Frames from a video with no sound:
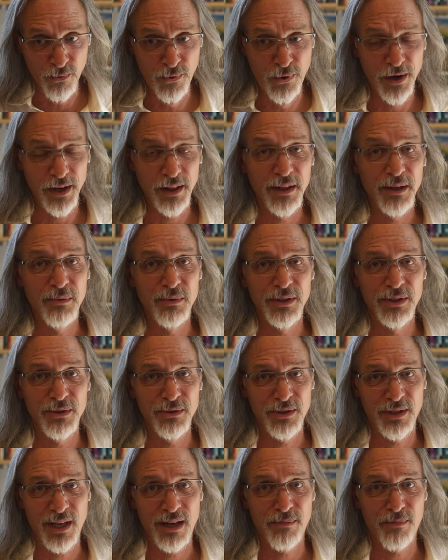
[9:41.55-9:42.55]
really
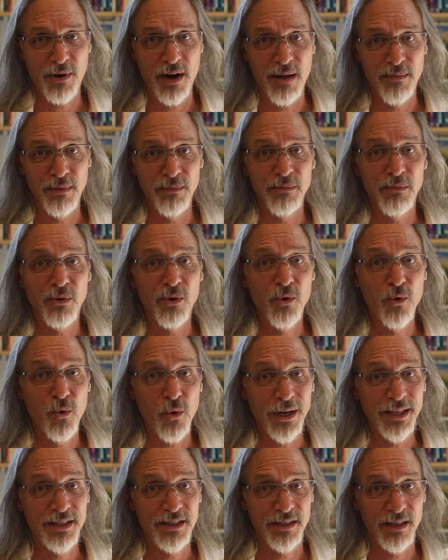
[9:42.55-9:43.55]
reduce that problem
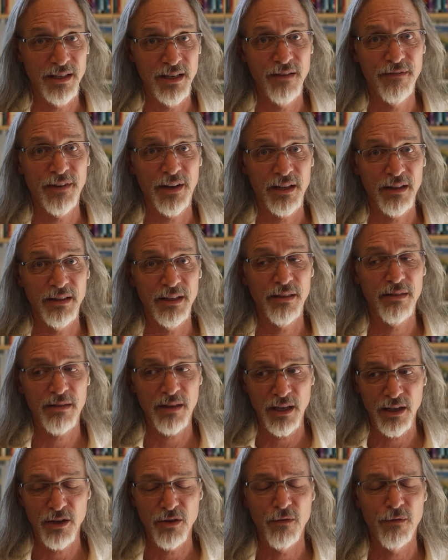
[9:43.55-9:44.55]
quite significantly.
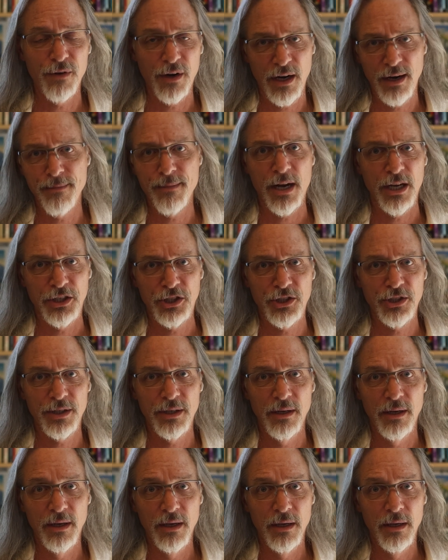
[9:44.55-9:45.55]
Thank you very much.
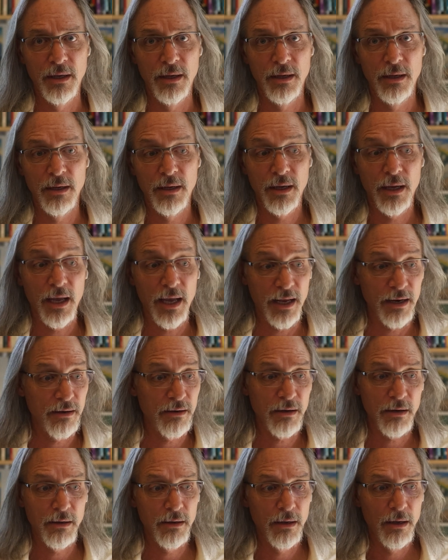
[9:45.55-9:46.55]

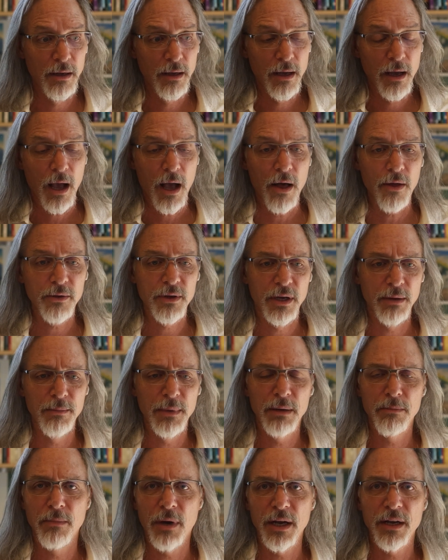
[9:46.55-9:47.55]
And I'll
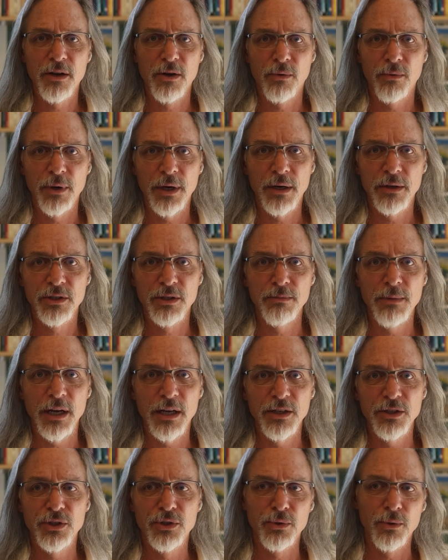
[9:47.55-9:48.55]
commit my career to
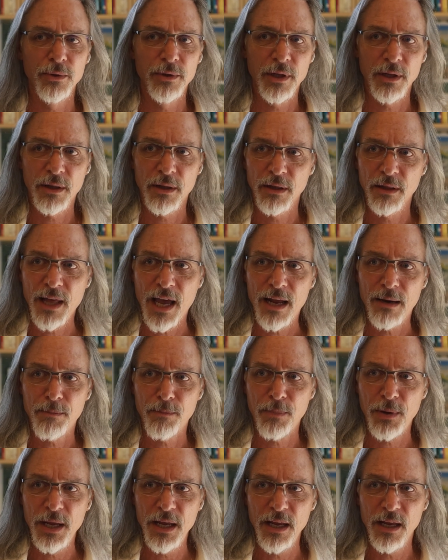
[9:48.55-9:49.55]
making sure that
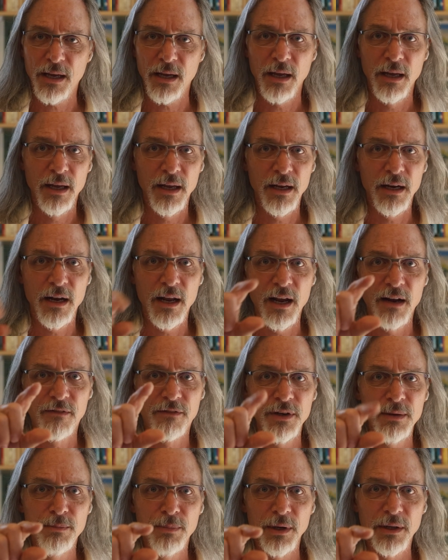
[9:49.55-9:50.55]
that peak in
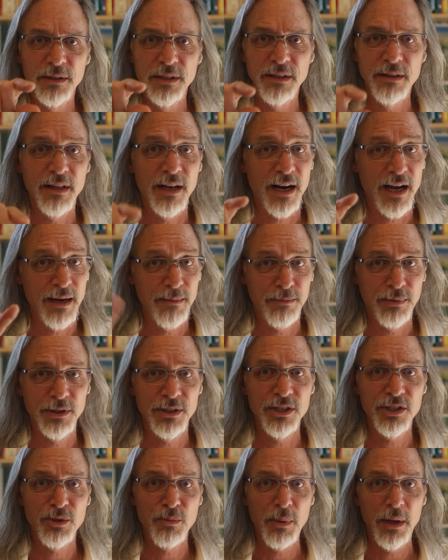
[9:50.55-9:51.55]
every building that I
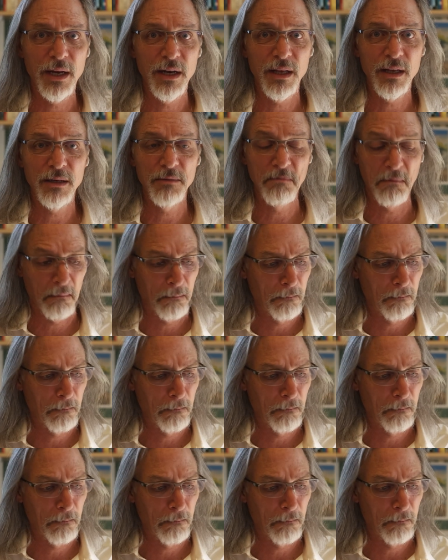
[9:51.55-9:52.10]
participate in.